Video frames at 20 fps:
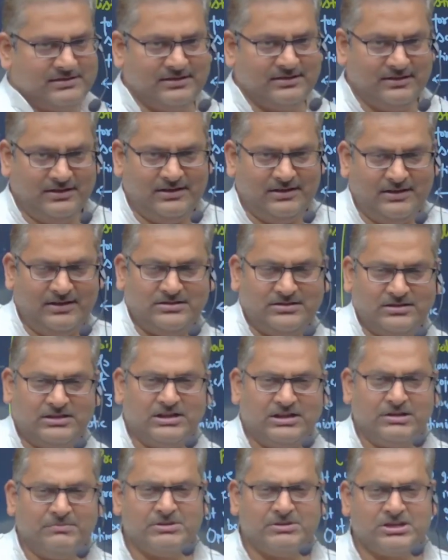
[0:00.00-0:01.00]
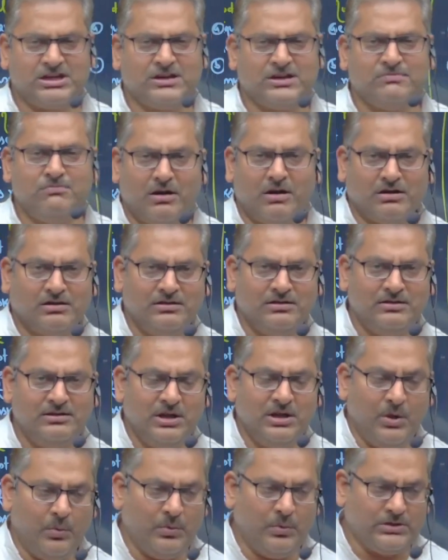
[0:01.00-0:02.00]
Is a deterministic model
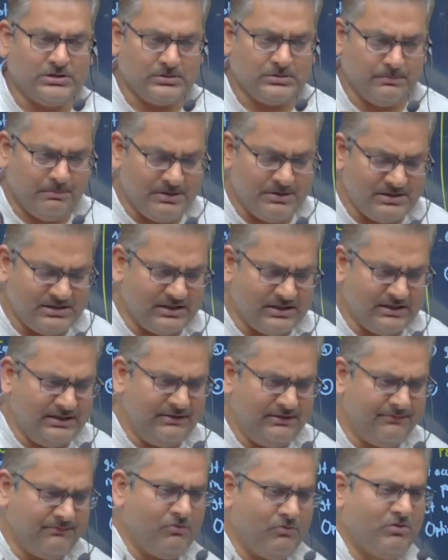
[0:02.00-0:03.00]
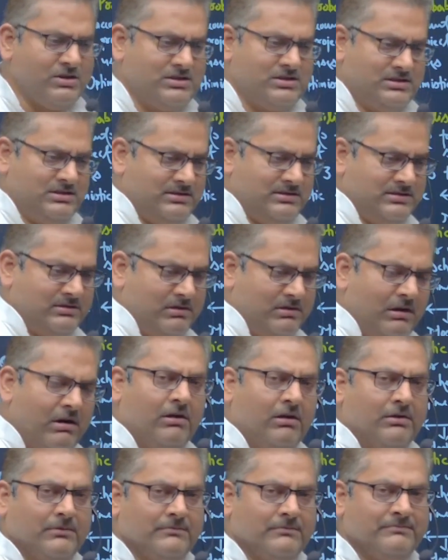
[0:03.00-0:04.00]
which basically focuses
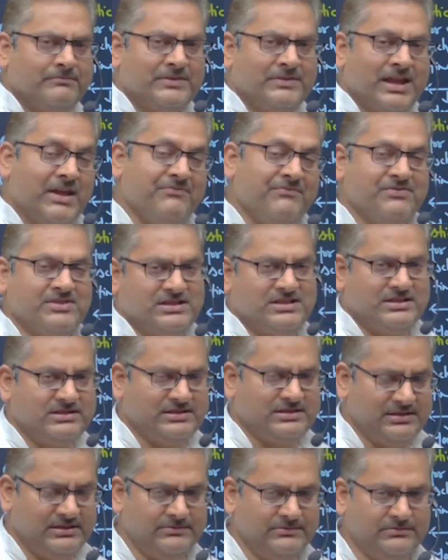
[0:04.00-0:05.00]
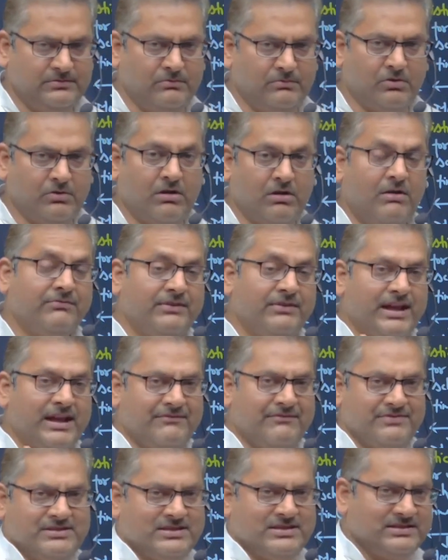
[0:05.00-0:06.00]
on efficiency, more of
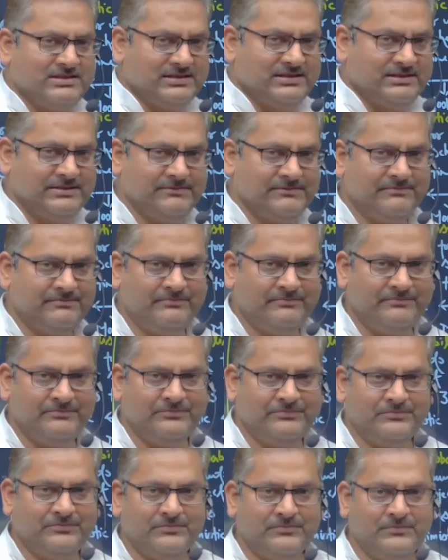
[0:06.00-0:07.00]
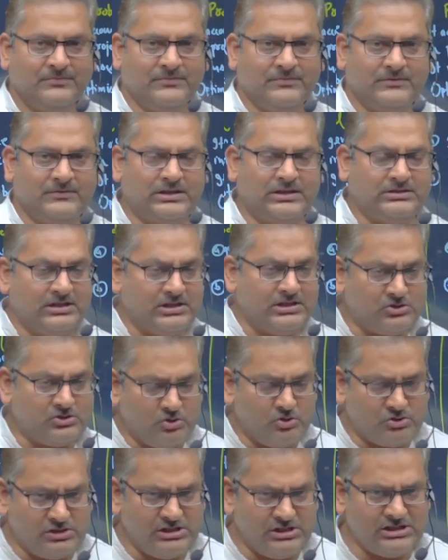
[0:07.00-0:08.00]
efficiency. That the
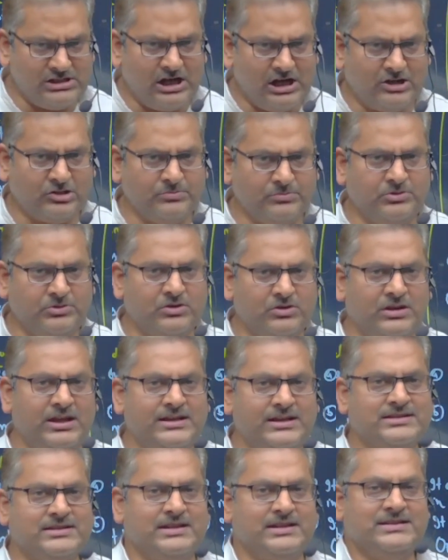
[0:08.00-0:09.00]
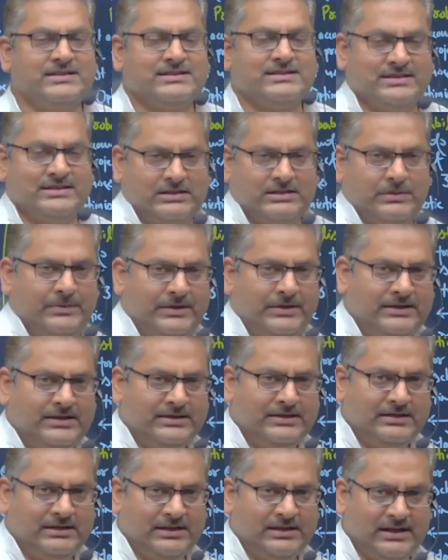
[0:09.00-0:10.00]
resources are to be utilized in such a way
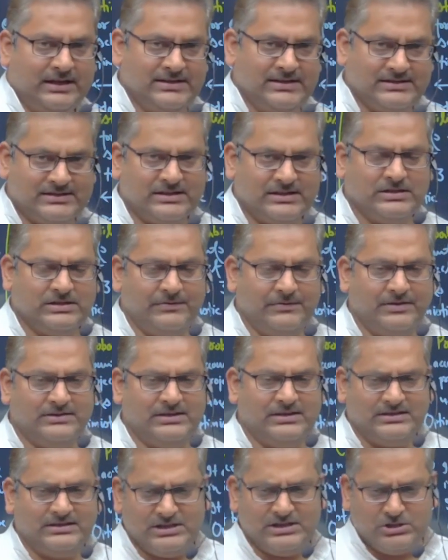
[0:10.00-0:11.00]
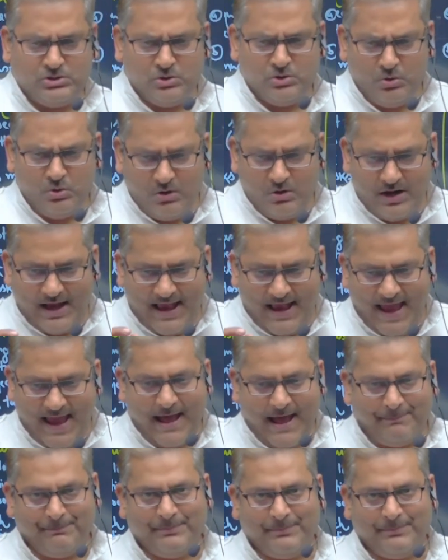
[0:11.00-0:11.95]
that there is no gap,